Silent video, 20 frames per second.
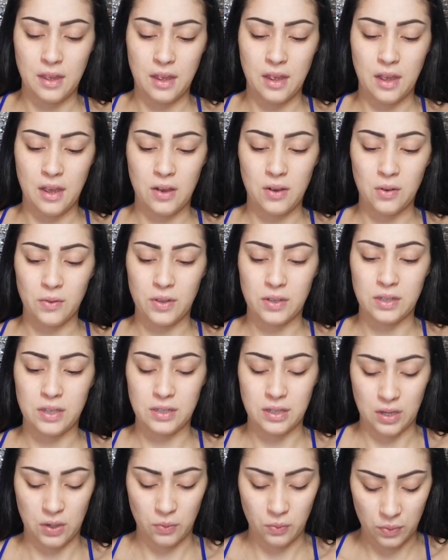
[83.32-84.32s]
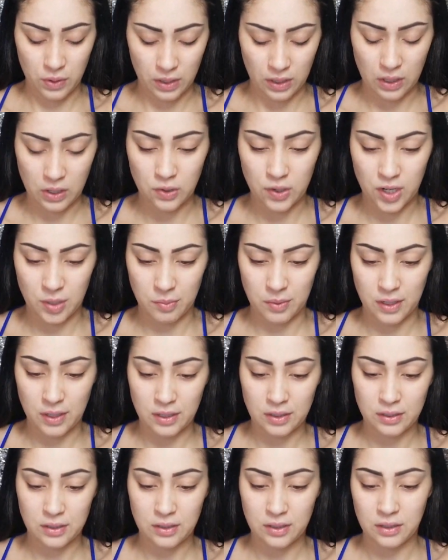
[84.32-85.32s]
Oh, this is like really creamy,
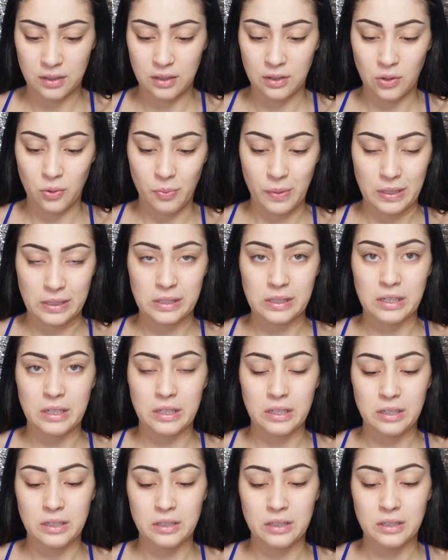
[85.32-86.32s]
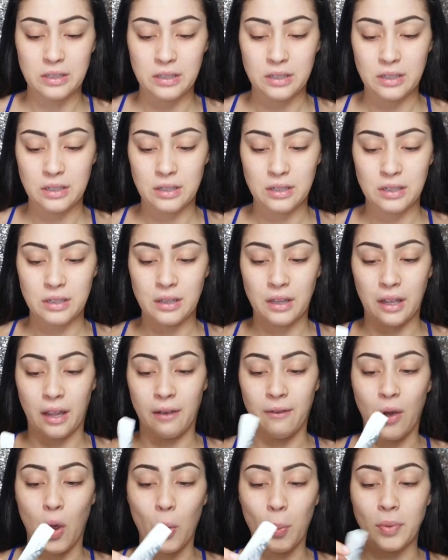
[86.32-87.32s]
a little messy. Like
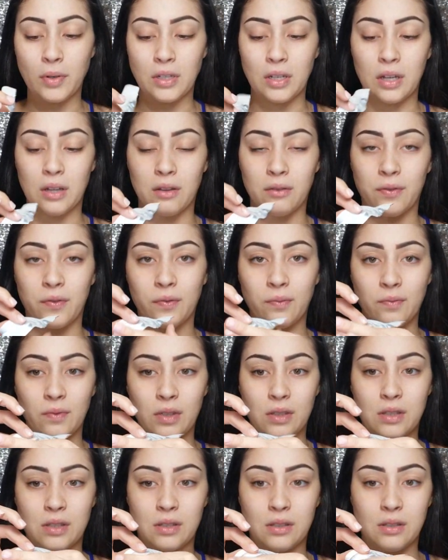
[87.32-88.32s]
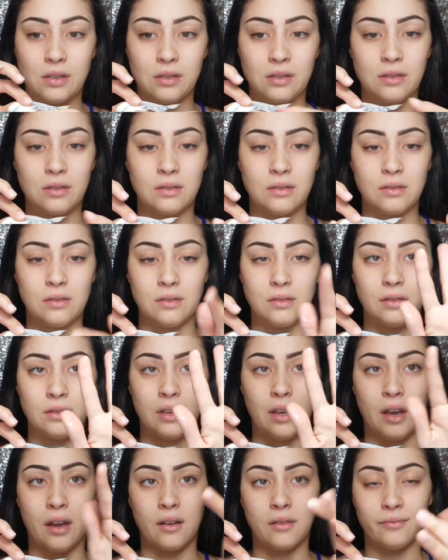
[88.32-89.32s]
I've opened it and it's,
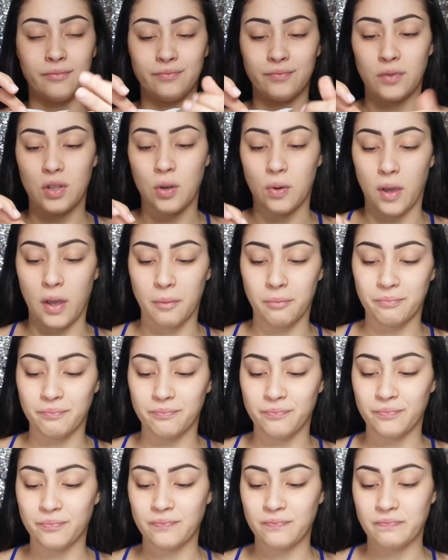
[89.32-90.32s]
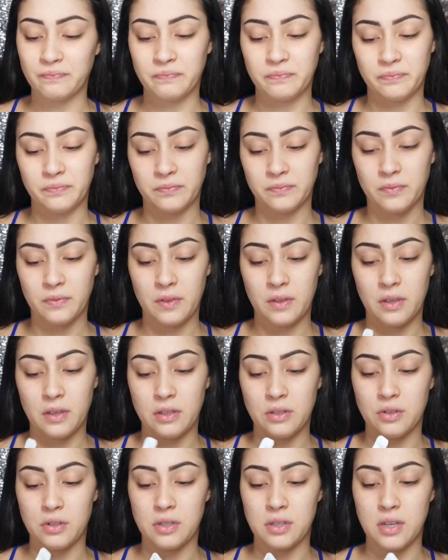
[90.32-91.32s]
yeah, okay.
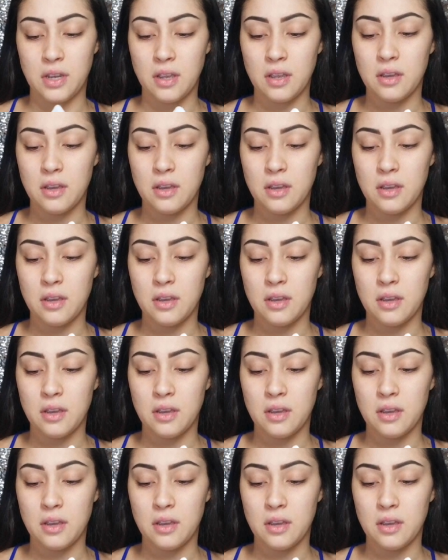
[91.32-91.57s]
Interesting.